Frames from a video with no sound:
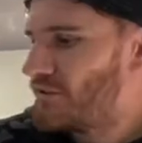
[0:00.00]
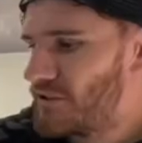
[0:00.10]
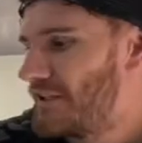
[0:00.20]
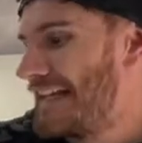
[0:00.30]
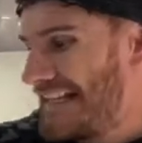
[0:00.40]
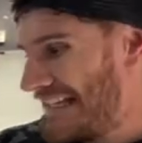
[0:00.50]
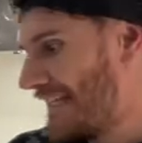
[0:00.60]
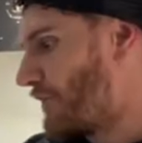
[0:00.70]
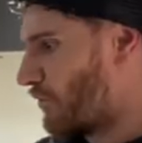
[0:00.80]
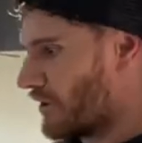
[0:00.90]
you can
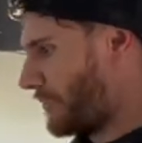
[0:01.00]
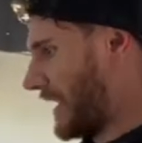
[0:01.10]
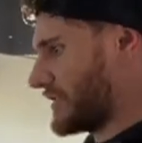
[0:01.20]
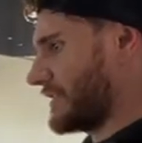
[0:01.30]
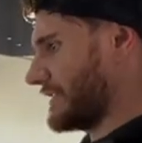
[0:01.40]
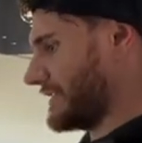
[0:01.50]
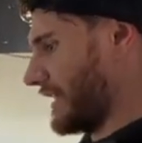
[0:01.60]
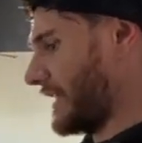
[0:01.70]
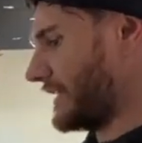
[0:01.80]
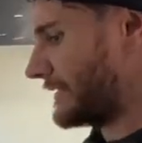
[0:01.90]
hear what I'm actually
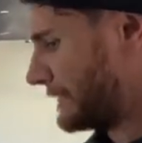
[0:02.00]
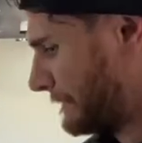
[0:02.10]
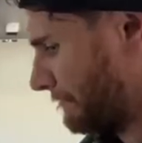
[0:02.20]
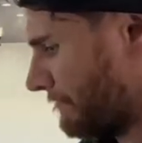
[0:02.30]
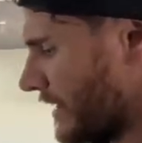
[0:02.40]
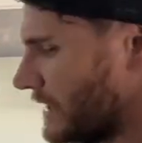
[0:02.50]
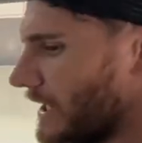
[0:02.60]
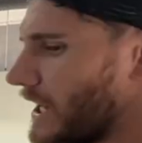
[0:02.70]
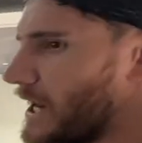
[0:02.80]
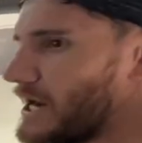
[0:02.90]
saying.
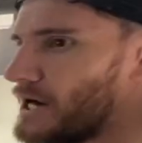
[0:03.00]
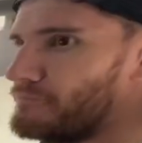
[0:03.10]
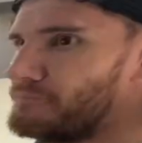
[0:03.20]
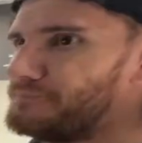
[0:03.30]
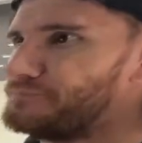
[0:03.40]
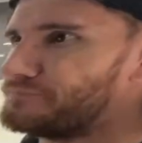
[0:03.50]
Um,